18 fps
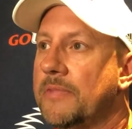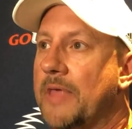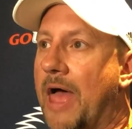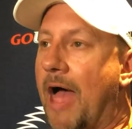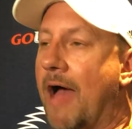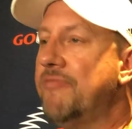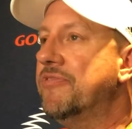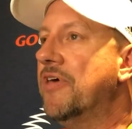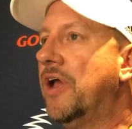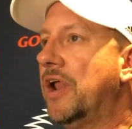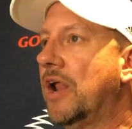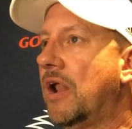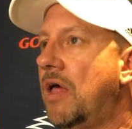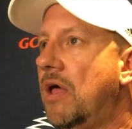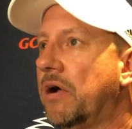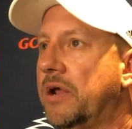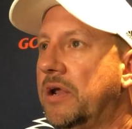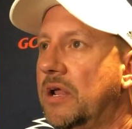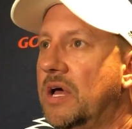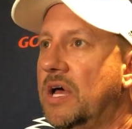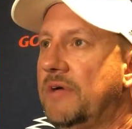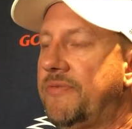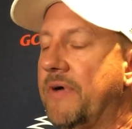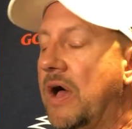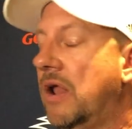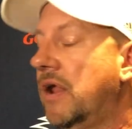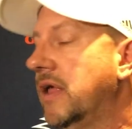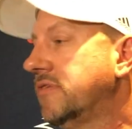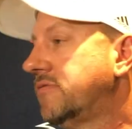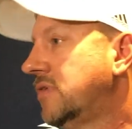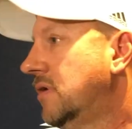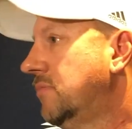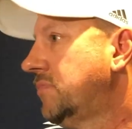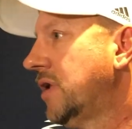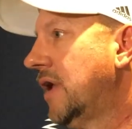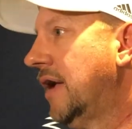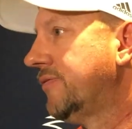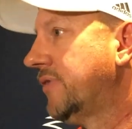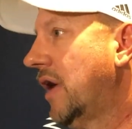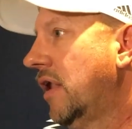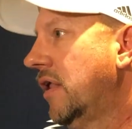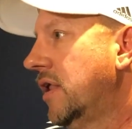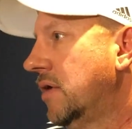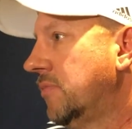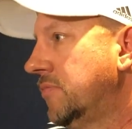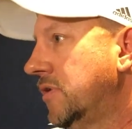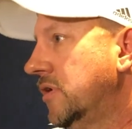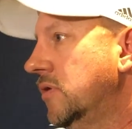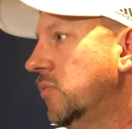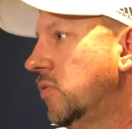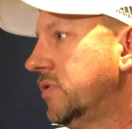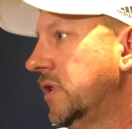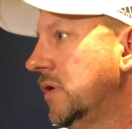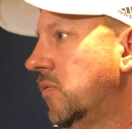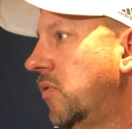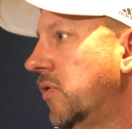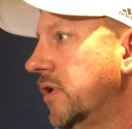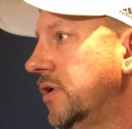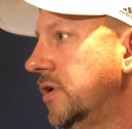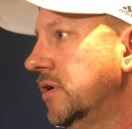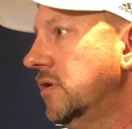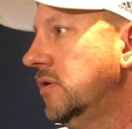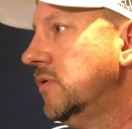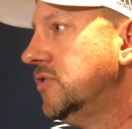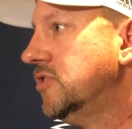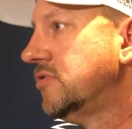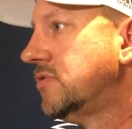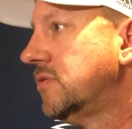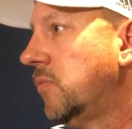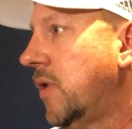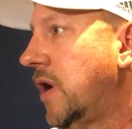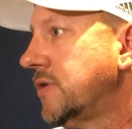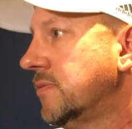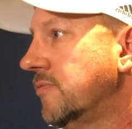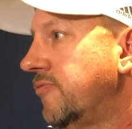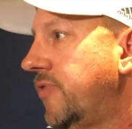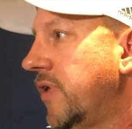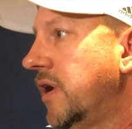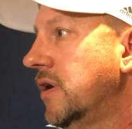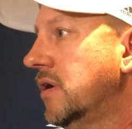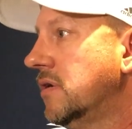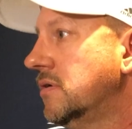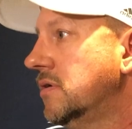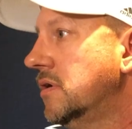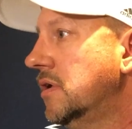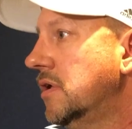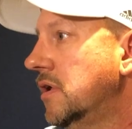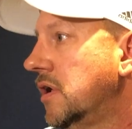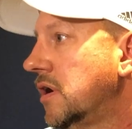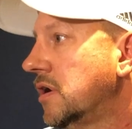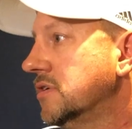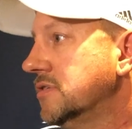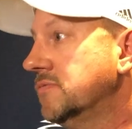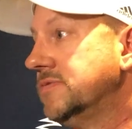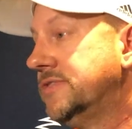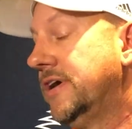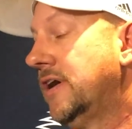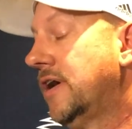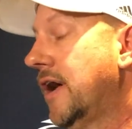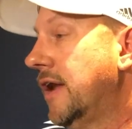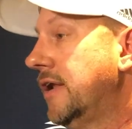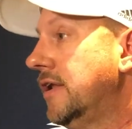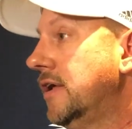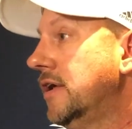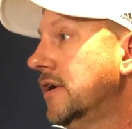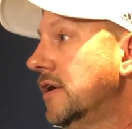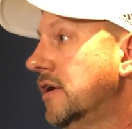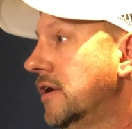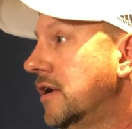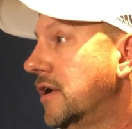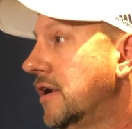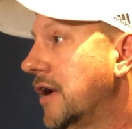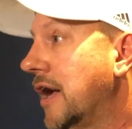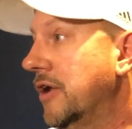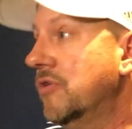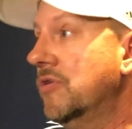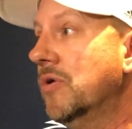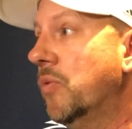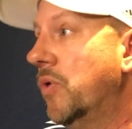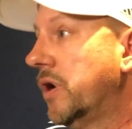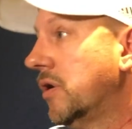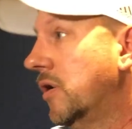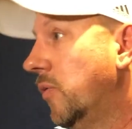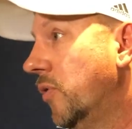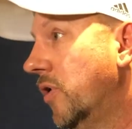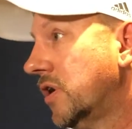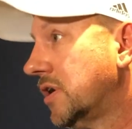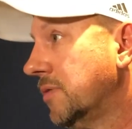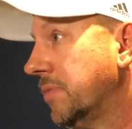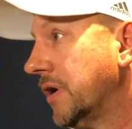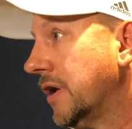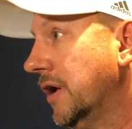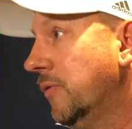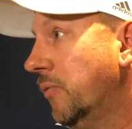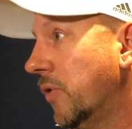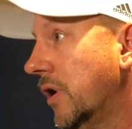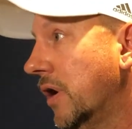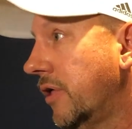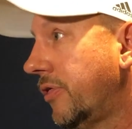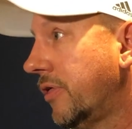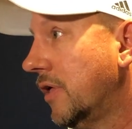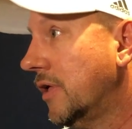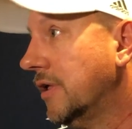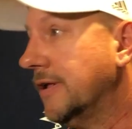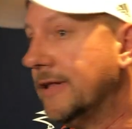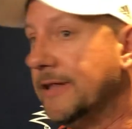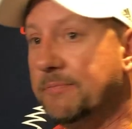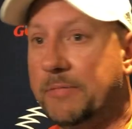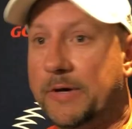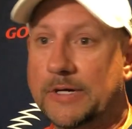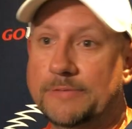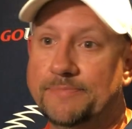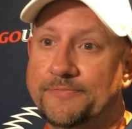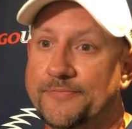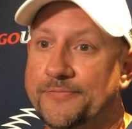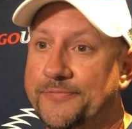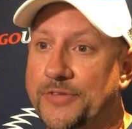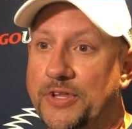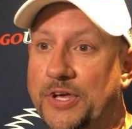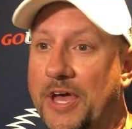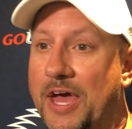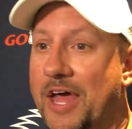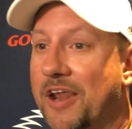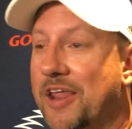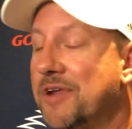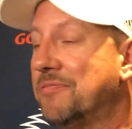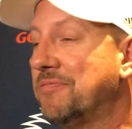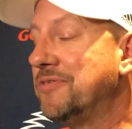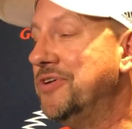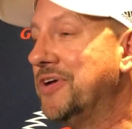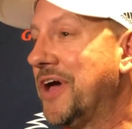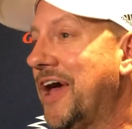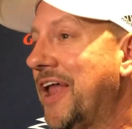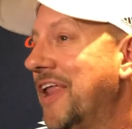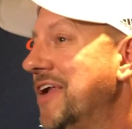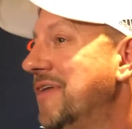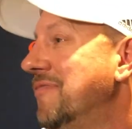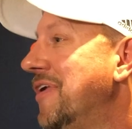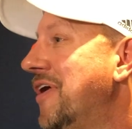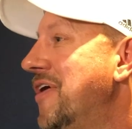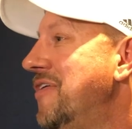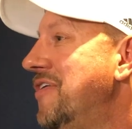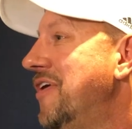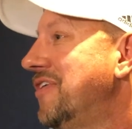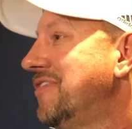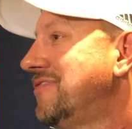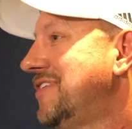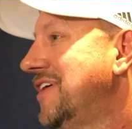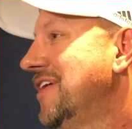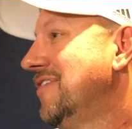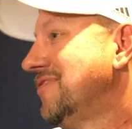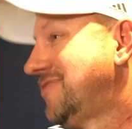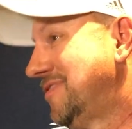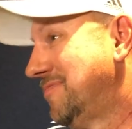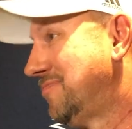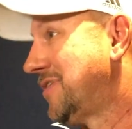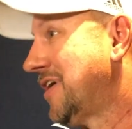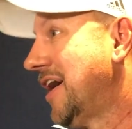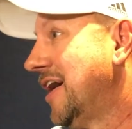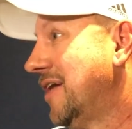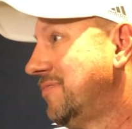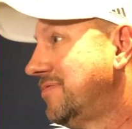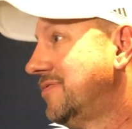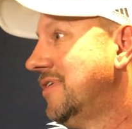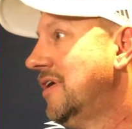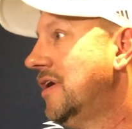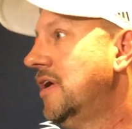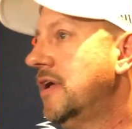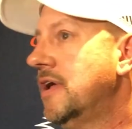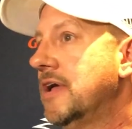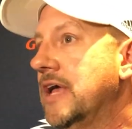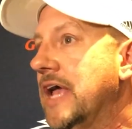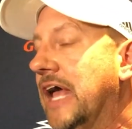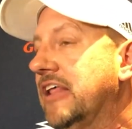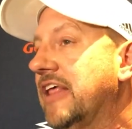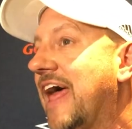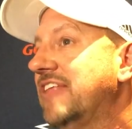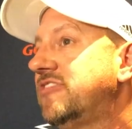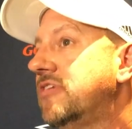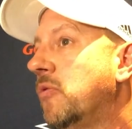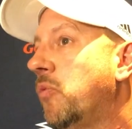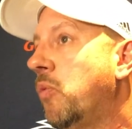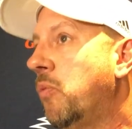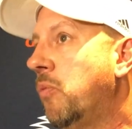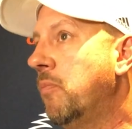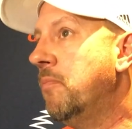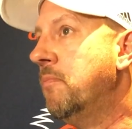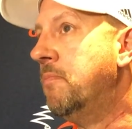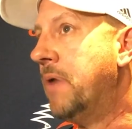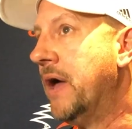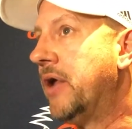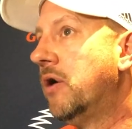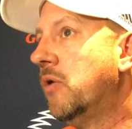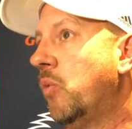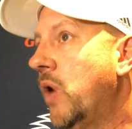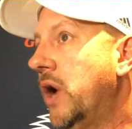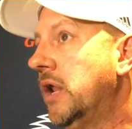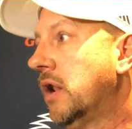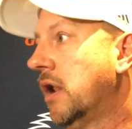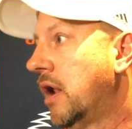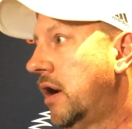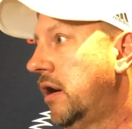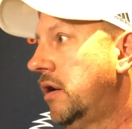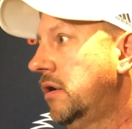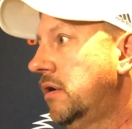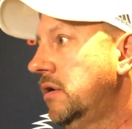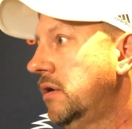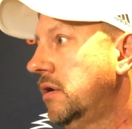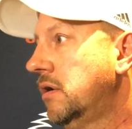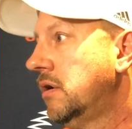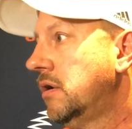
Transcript: I've done it long enough. I'll let sometimes I'll let them do what they want to do just to watch them fail because it was their idea. I knew it wasn't going to work to begin with, but you gotta let them you gotta let them learn themselves sometimes. That's a better way to learn